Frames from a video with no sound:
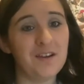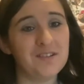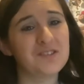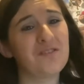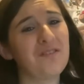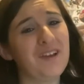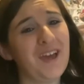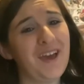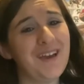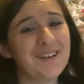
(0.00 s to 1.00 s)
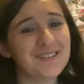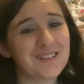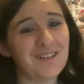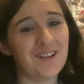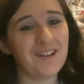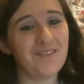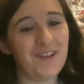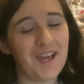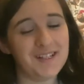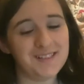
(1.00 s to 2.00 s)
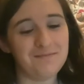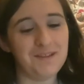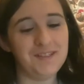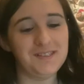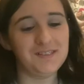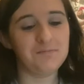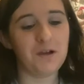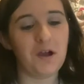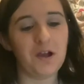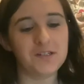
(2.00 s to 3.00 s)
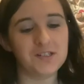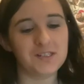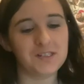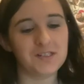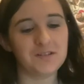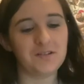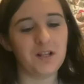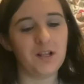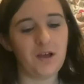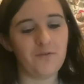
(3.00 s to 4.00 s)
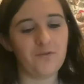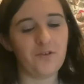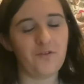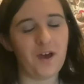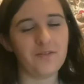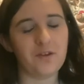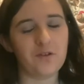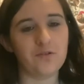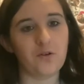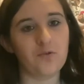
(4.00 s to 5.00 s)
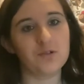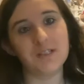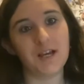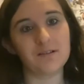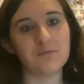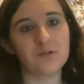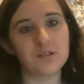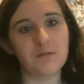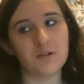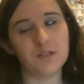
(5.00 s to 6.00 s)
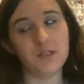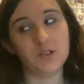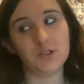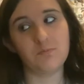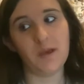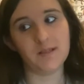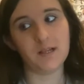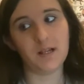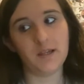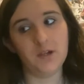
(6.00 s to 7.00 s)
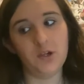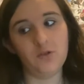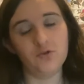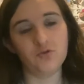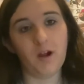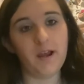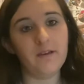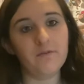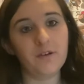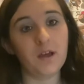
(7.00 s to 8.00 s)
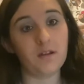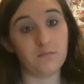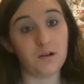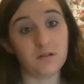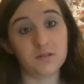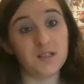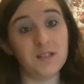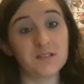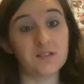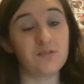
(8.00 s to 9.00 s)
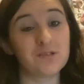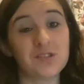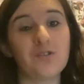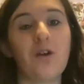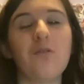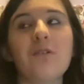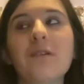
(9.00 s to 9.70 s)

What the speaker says: Sorry Hex, I love Hex to pieces, but I just love the fact that the Haunted House Monster Party is just basically a huge rave and a party as soon as you go on.